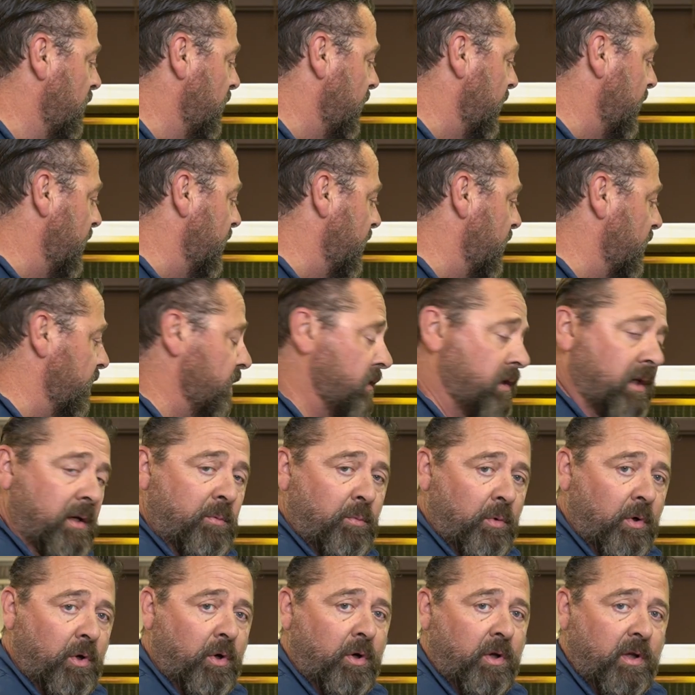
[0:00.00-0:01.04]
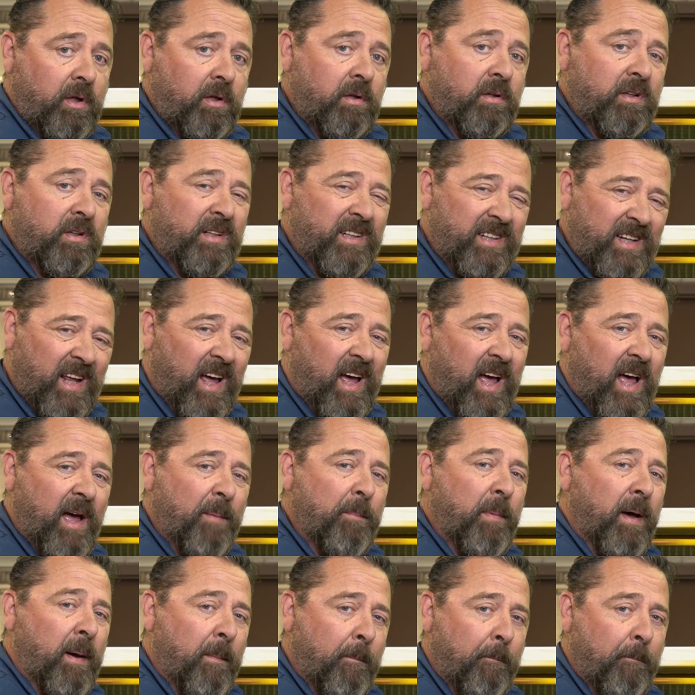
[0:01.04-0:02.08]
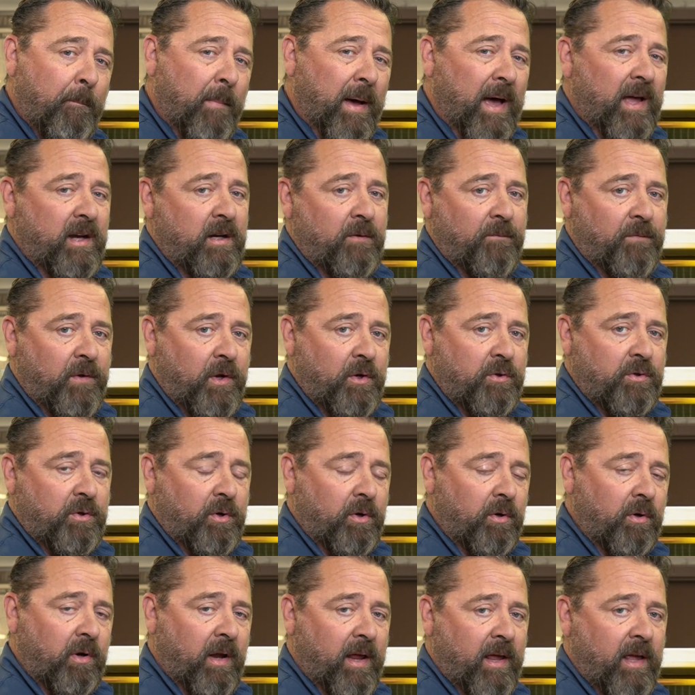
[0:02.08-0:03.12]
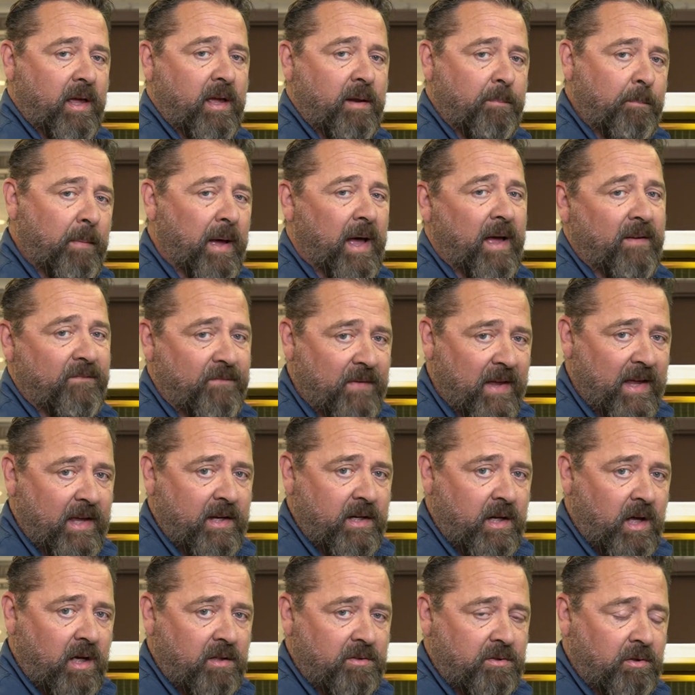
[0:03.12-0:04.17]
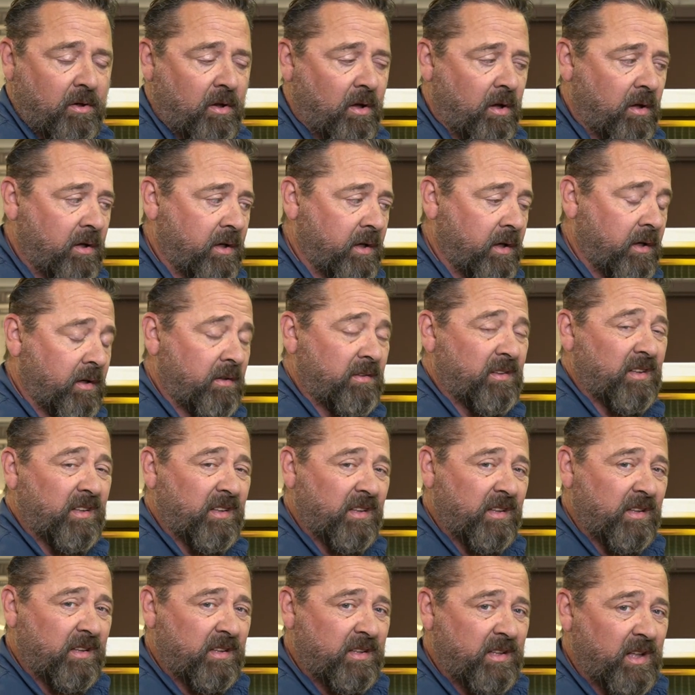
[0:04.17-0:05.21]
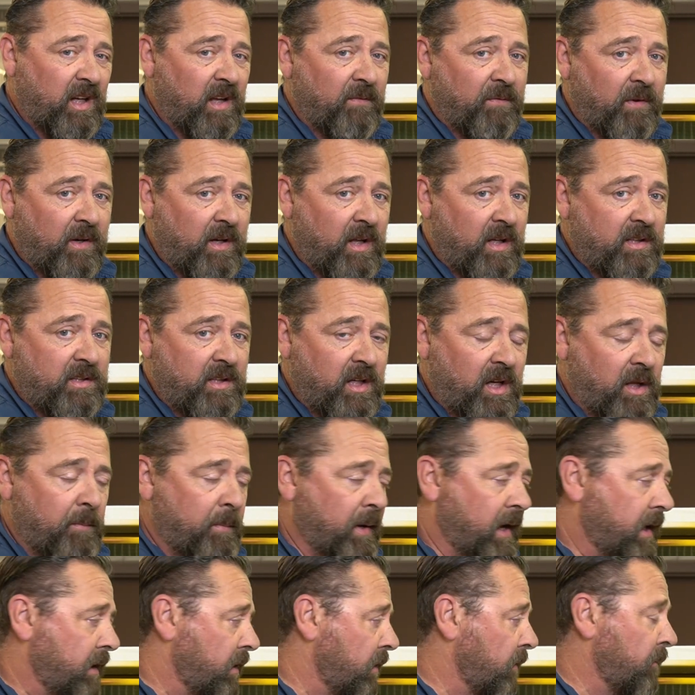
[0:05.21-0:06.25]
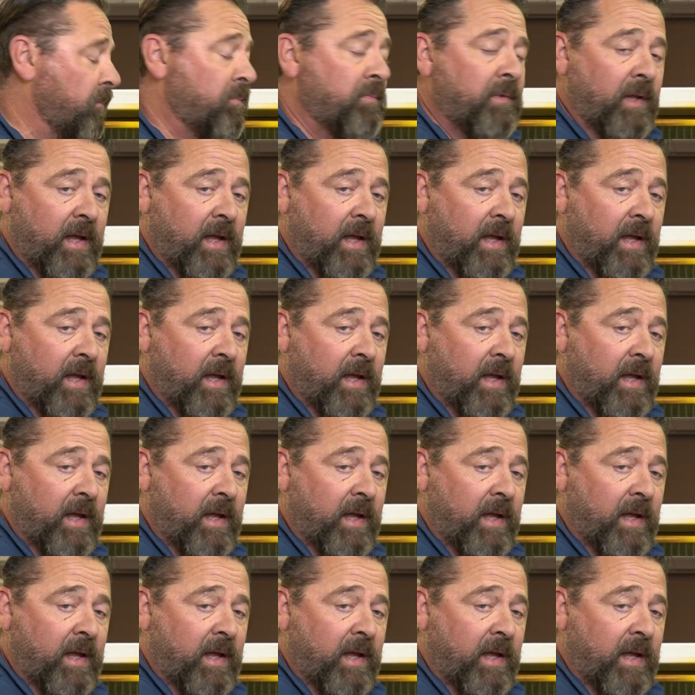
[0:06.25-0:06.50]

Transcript: And then we're going to time my diffuser and my fan nozzle on here to see if it does any better.